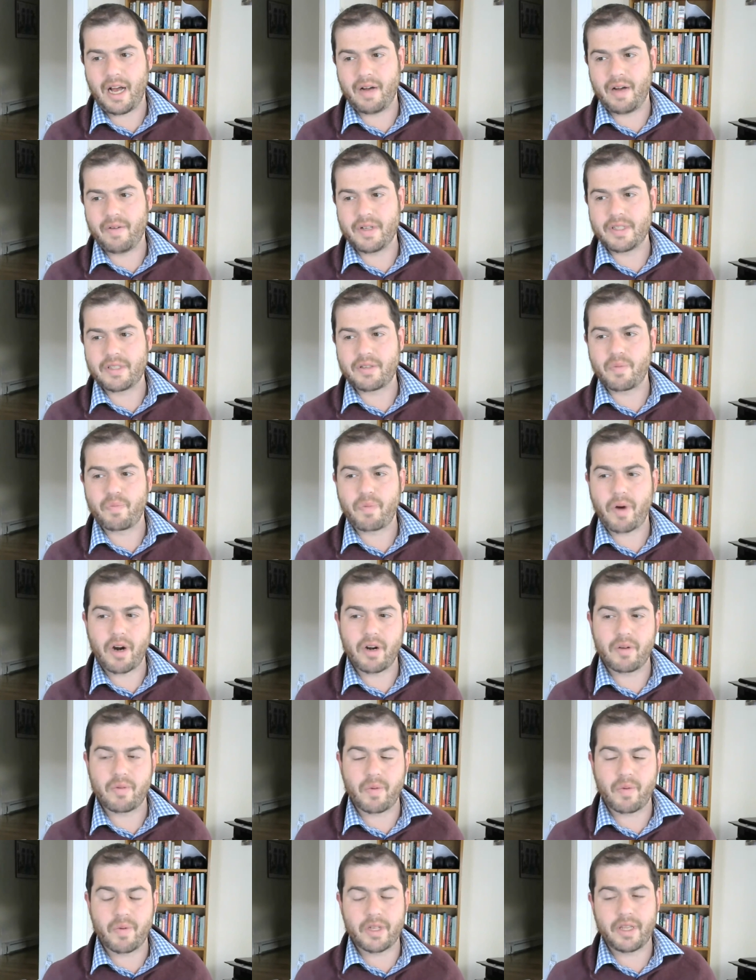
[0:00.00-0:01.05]
Um, and so part
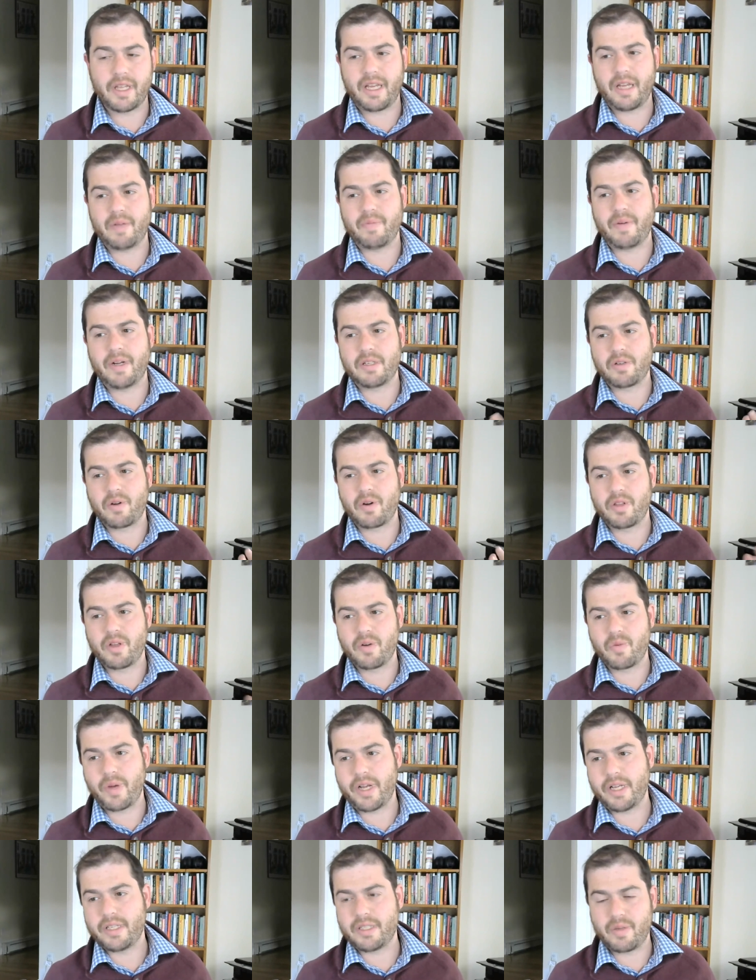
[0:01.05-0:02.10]
of what we're thinking about are there
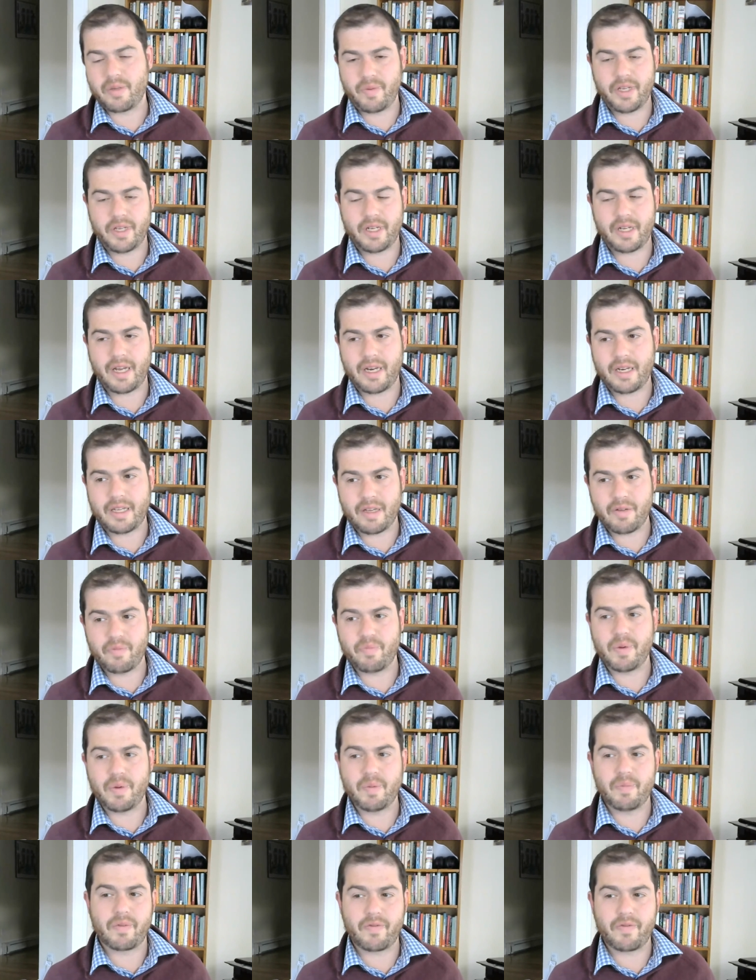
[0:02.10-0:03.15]
ways that we can kind of give
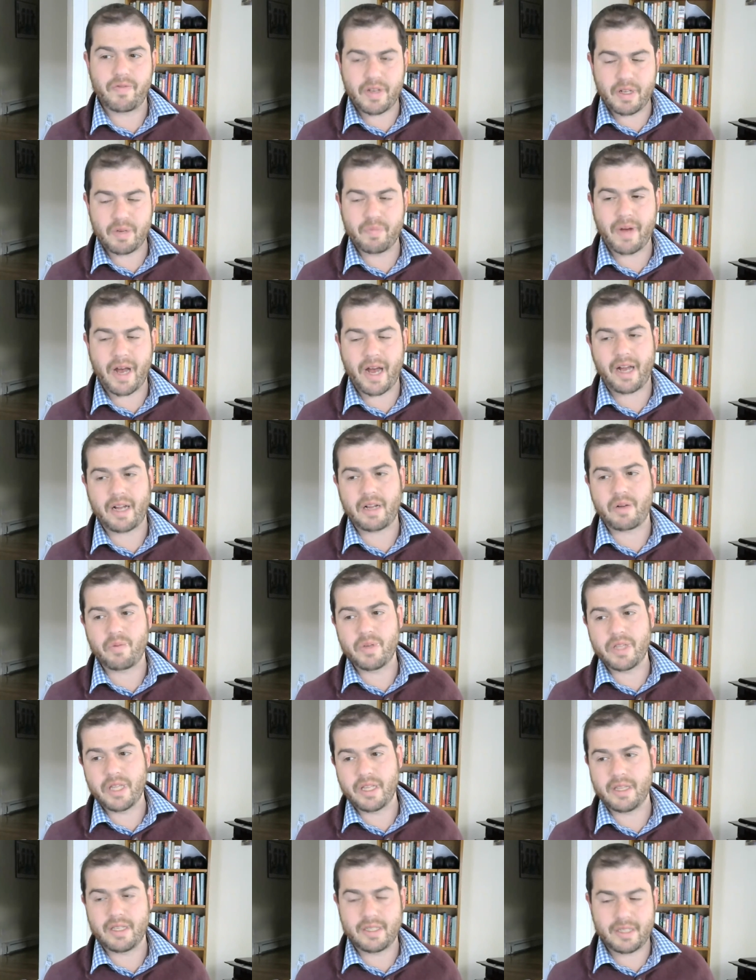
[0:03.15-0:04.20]
people feedback
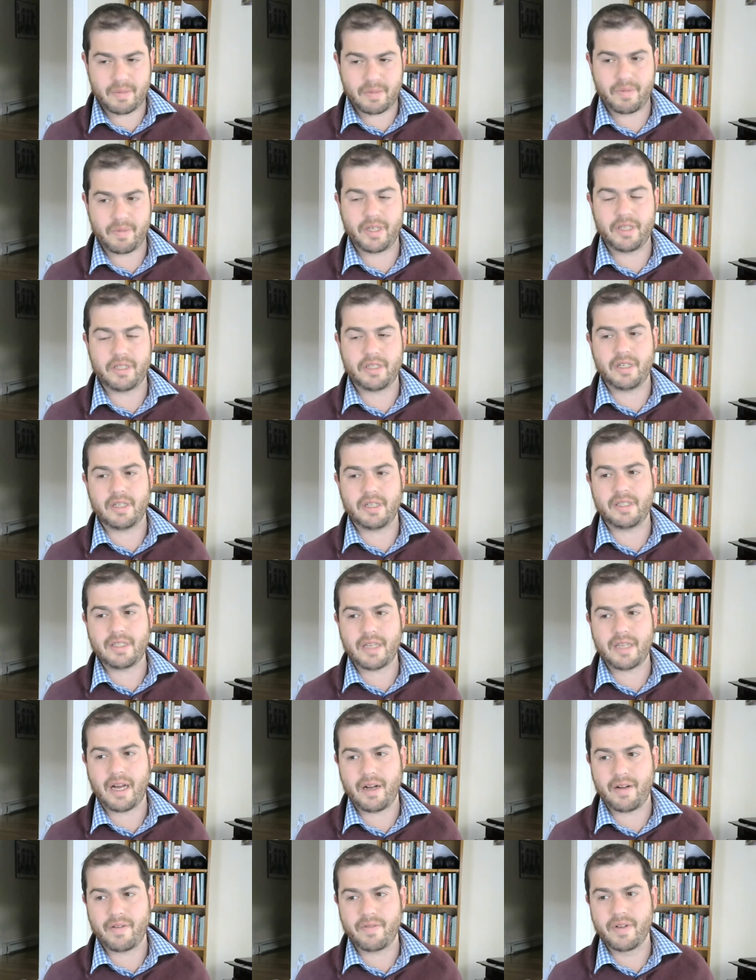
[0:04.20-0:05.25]
within the simulation
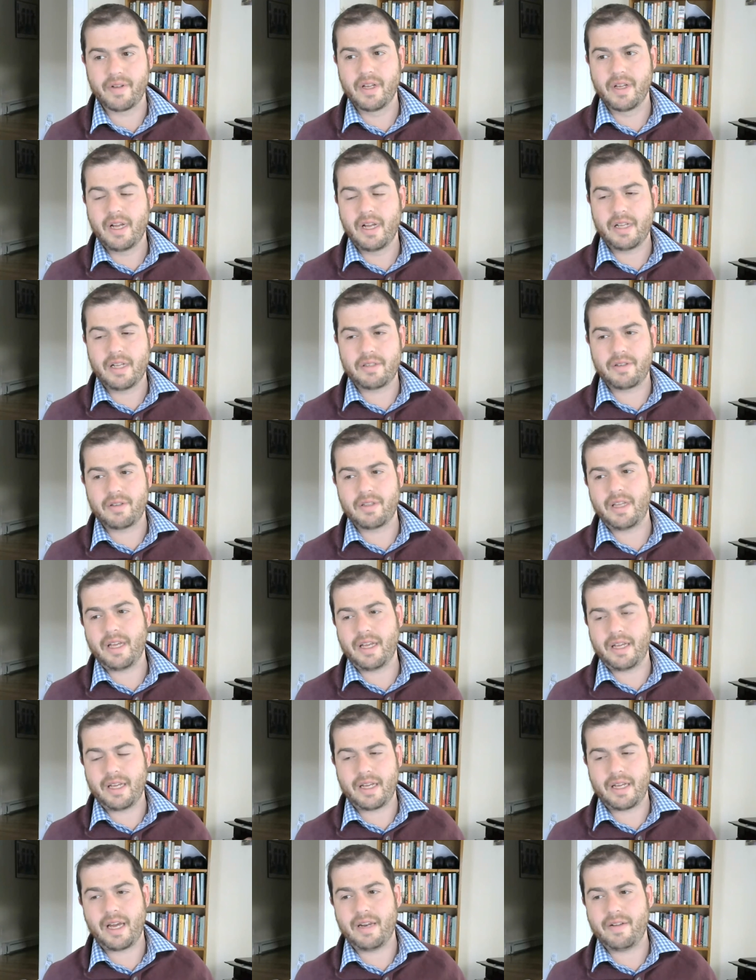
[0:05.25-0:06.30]
itself, and so they
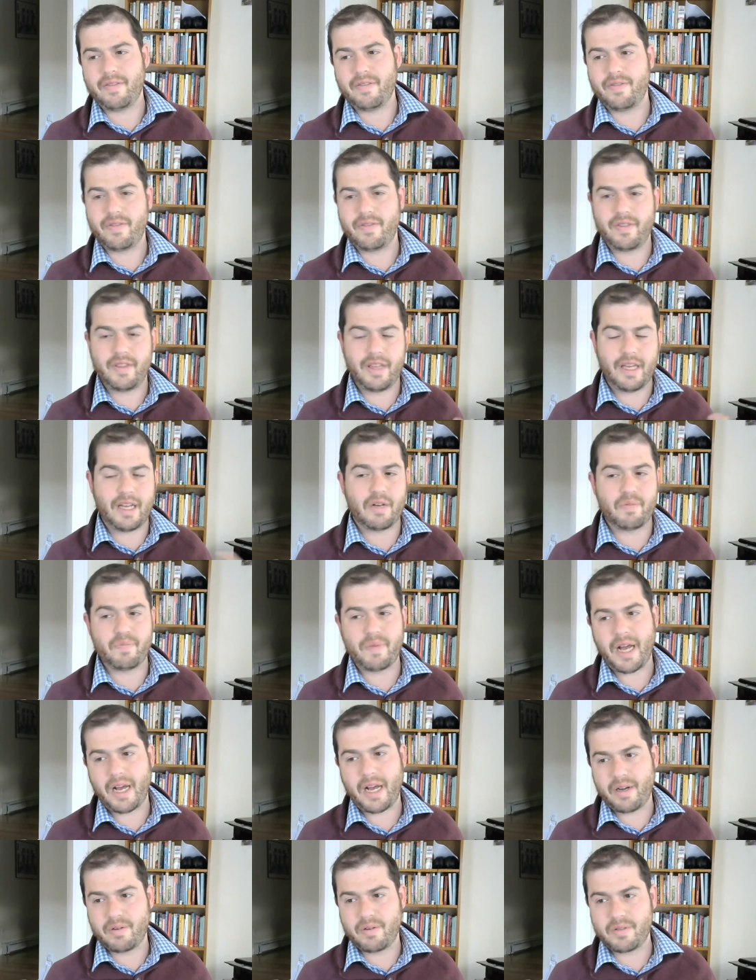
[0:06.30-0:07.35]
can kind of think
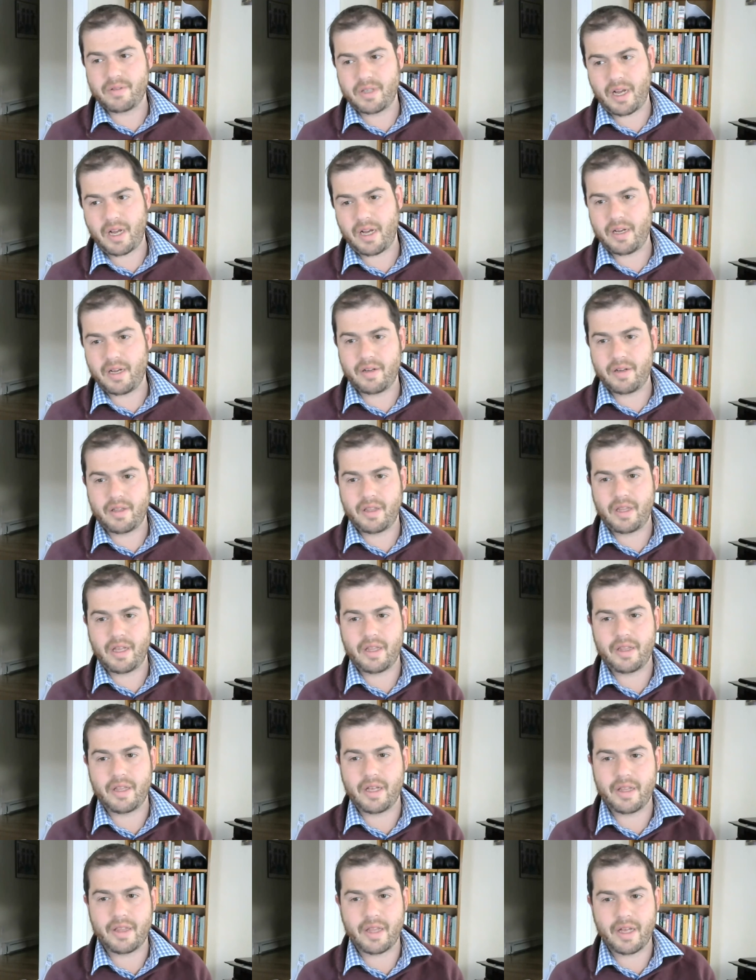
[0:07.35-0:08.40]
about uh,
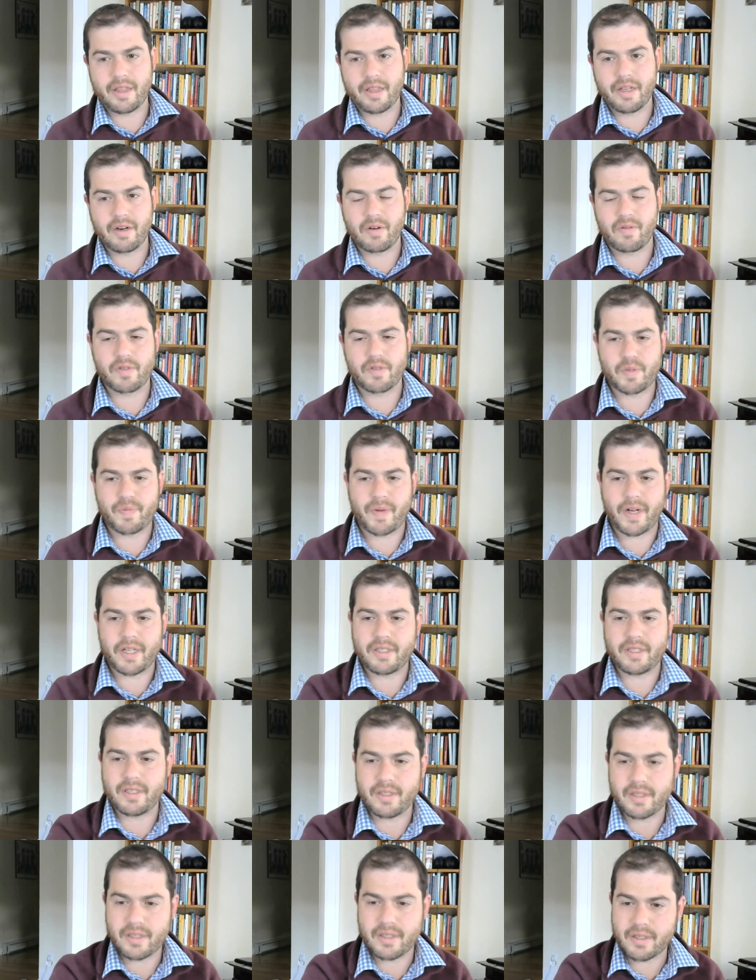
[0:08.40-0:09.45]
their own
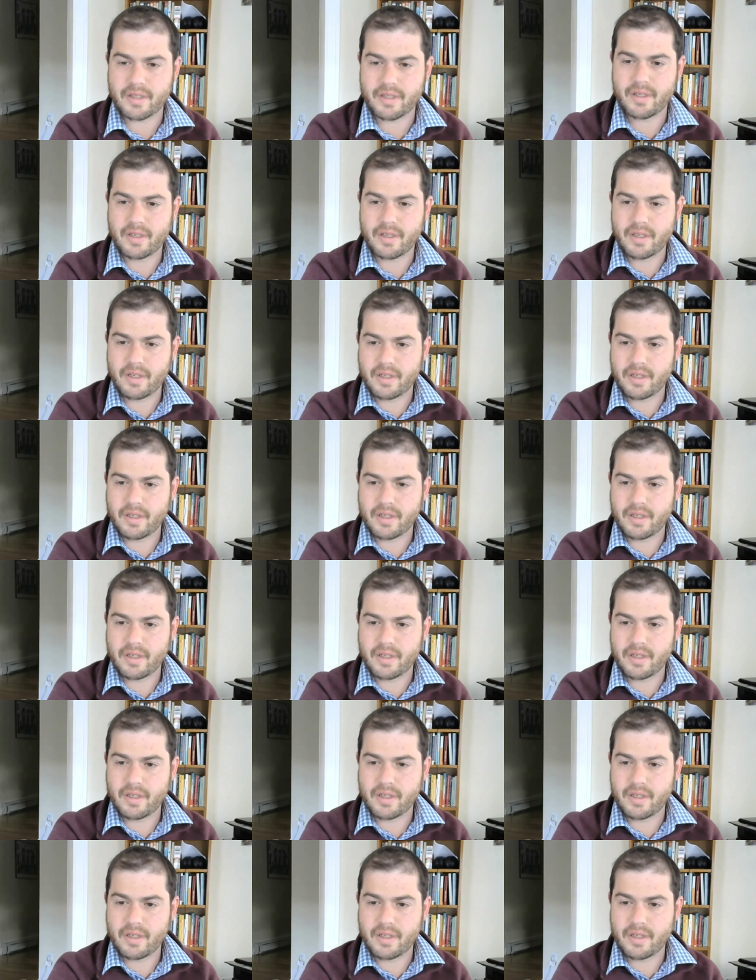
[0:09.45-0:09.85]
responses.